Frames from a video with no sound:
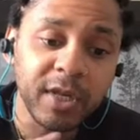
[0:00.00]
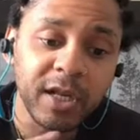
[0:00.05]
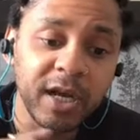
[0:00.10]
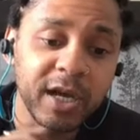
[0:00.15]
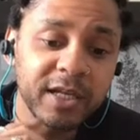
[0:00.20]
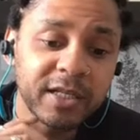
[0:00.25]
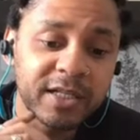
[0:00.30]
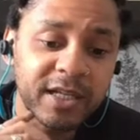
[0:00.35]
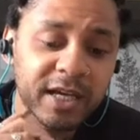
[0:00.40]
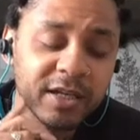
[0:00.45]

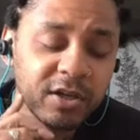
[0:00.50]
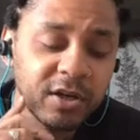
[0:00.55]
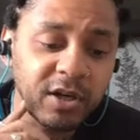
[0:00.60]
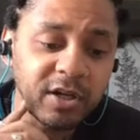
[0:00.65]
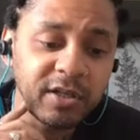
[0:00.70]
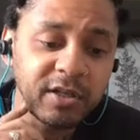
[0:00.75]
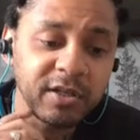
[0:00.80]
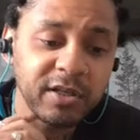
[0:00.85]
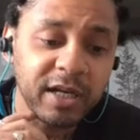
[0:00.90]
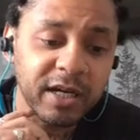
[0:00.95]
can't,
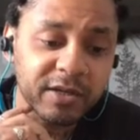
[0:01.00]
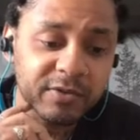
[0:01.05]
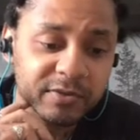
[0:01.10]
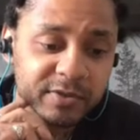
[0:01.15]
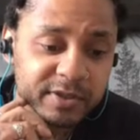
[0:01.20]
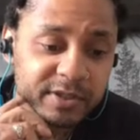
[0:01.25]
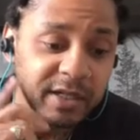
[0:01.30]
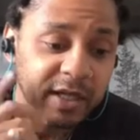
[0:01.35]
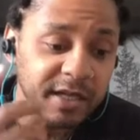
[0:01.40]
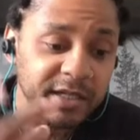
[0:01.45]
like
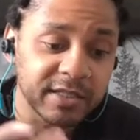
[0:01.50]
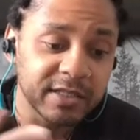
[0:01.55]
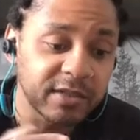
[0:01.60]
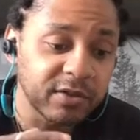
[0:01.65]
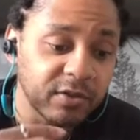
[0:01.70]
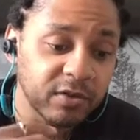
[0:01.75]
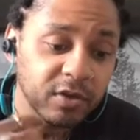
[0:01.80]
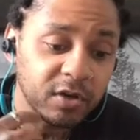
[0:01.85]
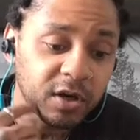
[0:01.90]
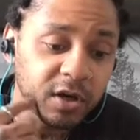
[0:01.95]
I said on
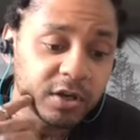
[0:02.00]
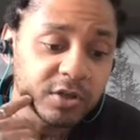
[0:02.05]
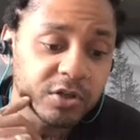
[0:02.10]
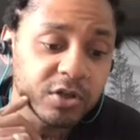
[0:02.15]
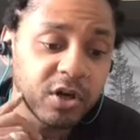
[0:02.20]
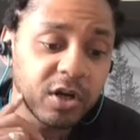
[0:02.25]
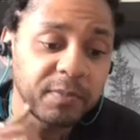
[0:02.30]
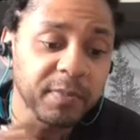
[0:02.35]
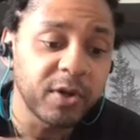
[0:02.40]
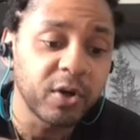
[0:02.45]
the card, you've
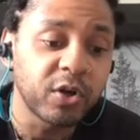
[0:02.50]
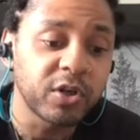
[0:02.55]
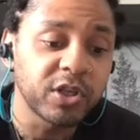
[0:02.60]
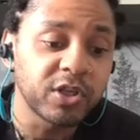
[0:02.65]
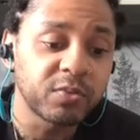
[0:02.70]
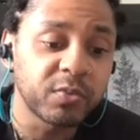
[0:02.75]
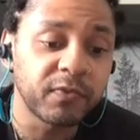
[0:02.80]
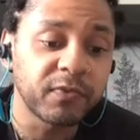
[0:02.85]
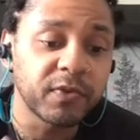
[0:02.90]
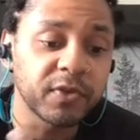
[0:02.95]
got to be honest
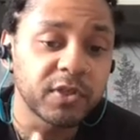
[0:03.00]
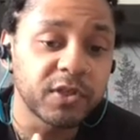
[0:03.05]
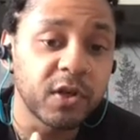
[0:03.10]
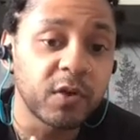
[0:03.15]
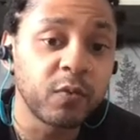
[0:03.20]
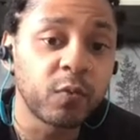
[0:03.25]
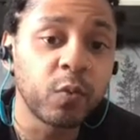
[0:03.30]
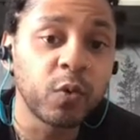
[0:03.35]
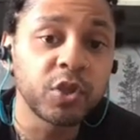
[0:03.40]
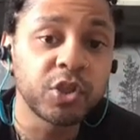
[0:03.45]
with yourself.
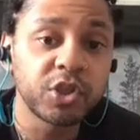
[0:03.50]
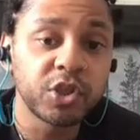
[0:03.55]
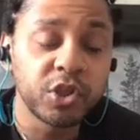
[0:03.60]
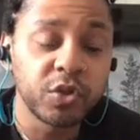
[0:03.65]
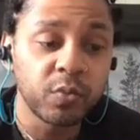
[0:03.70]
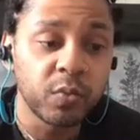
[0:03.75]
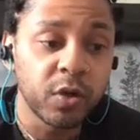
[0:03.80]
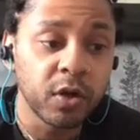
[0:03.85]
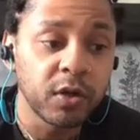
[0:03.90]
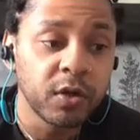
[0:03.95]
What do you
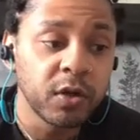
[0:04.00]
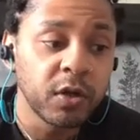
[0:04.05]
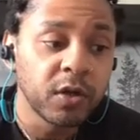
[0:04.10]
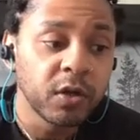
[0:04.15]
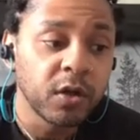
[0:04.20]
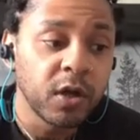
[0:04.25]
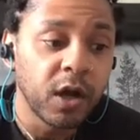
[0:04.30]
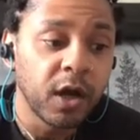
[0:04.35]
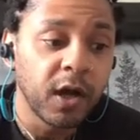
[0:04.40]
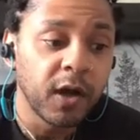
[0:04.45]
want?
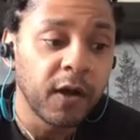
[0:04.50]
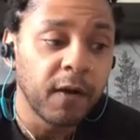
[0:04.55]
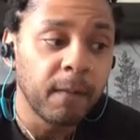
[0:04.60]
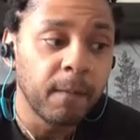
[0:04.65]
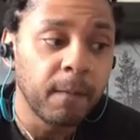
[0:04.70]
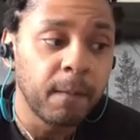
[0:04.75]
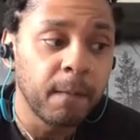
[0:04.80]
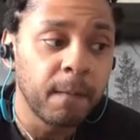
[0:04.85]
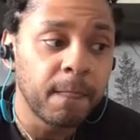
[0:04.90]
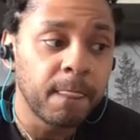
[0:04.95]

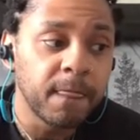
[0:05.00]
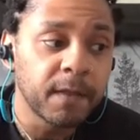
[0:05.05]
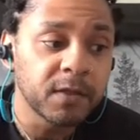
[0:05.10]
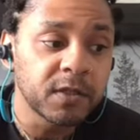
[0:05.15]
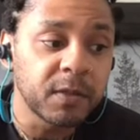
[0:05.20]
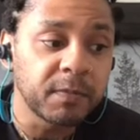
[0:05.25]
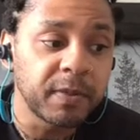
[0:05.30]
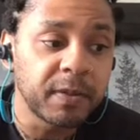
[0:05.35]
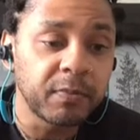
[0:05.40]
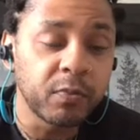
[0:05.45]
Some
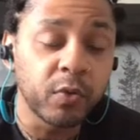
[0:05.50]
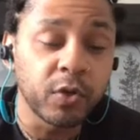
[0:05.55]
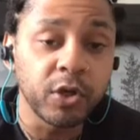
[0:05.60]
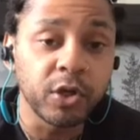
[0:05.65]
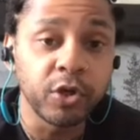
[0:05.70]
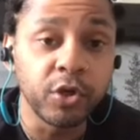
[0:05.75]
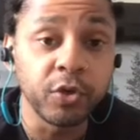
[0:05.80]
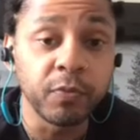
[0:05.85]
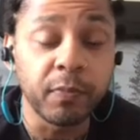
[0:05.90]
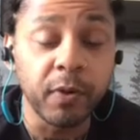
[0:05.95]
people want a
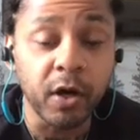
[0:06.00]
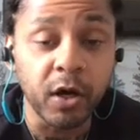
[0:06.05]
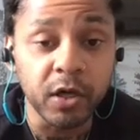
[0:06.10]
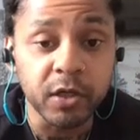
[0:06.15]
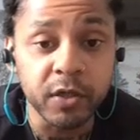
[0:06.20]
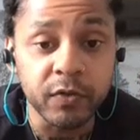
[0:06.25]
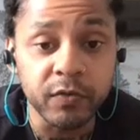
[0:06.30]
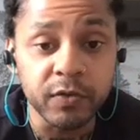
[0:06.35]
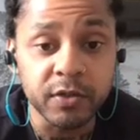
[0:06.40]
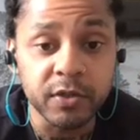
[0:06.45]
new
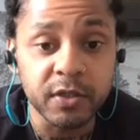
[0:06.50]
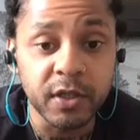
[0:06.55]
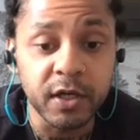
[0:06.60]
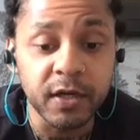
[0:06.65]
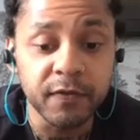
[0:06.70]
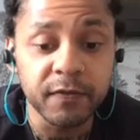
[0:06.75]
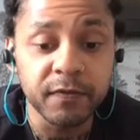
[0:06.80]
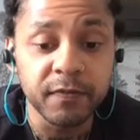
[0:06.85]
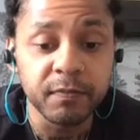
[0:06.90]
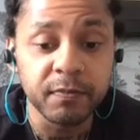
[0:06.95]
partner and stuff,
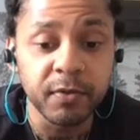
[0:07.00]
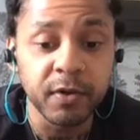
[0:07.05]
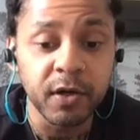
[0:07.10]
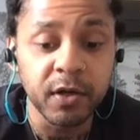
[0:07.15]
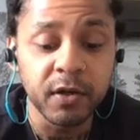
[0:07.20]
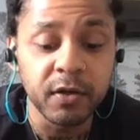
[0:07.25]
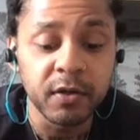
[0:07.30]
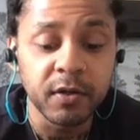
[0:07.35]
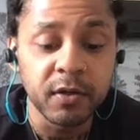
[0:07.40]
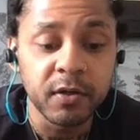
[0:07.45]
but
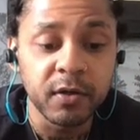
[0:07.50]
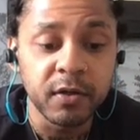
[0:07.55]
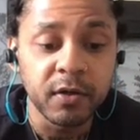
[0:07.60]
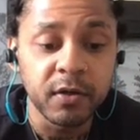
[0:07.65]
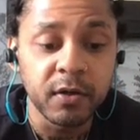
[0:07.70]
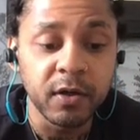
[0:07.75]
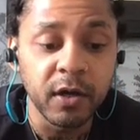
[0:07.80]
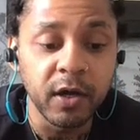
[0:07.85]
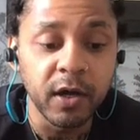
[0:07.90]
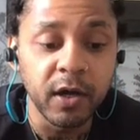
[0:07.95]

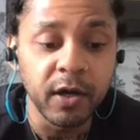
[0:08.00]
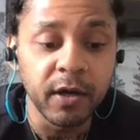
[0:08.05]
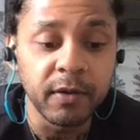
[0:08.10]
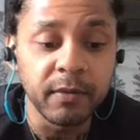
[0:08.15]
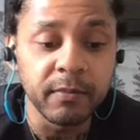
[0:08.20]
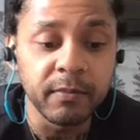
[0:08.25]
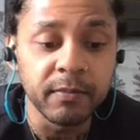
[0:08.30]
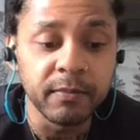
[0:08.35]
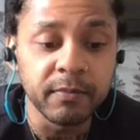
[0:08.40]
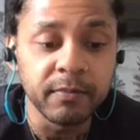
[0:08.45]

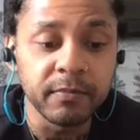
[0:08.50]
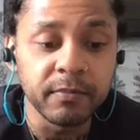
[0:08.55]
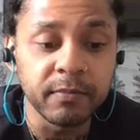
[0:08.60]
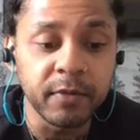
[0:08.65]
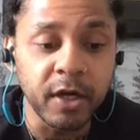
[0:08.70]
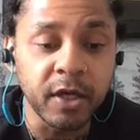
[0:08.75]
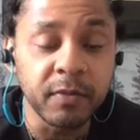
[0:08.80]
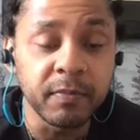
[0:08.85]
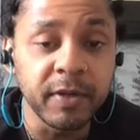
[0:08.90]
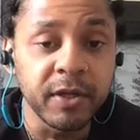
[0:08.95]
are
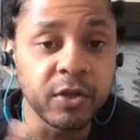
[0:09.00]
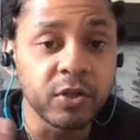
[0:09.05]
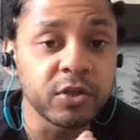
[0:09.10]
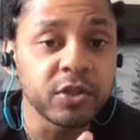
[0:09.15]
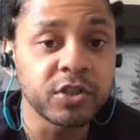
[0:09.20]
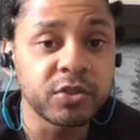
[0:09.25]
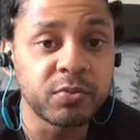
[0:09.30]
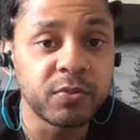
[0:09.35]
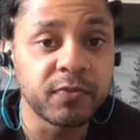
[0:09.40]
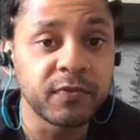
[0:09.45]
you being
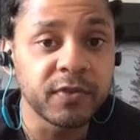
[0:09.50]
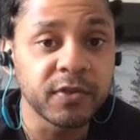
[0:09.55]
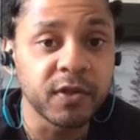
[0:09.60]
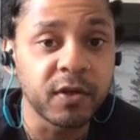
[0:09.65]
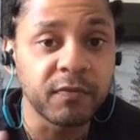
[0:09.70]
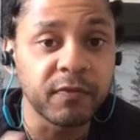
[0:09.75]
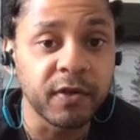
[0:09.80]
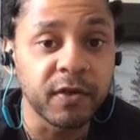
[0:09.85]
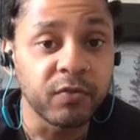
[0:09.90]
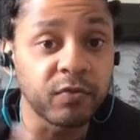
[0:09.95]
honest with yourself?
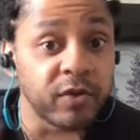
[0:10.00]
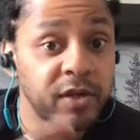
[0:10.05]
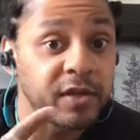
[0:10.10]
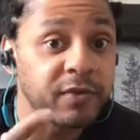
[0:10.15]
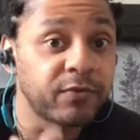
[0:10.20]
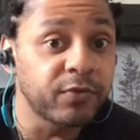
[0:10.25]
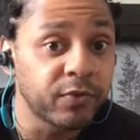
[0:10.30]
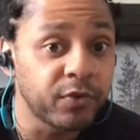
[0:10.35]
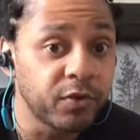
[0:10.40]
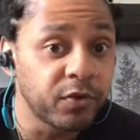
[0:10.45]
Are you ready
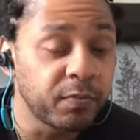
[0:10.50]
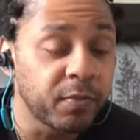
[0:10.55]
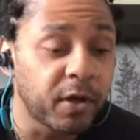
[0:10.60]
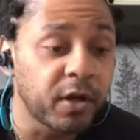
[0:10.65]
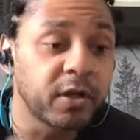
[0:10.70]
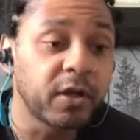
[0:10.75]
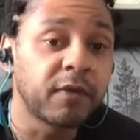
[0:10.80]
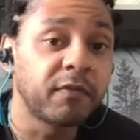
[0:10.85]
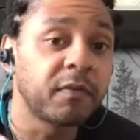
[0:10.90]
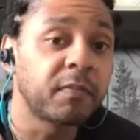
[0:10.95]
for a new
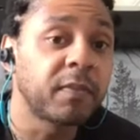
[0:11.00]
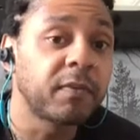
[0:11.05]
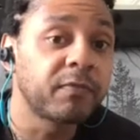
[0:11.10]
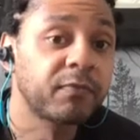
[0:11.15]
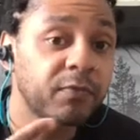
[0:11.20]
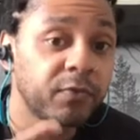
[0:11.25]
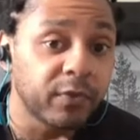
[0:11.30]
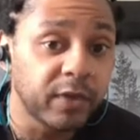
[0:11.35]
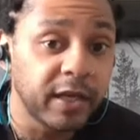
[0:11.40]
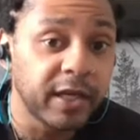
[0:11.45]
partner? Have you been
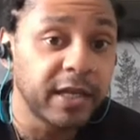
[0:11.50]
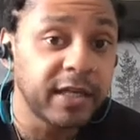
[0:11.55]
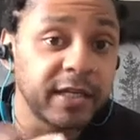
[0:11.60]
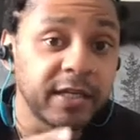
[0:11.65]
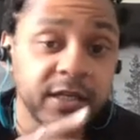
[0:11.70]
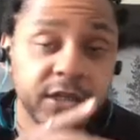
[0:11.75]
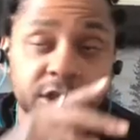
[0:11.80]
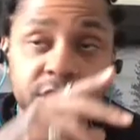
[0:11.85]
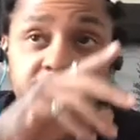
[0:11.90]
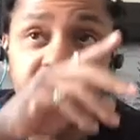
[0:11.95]
through the healing
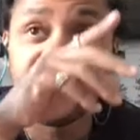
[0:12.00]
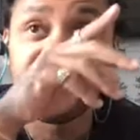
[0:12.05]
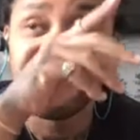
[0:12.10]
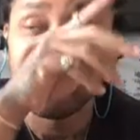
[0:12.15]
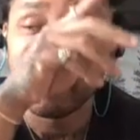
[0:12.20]
and shit?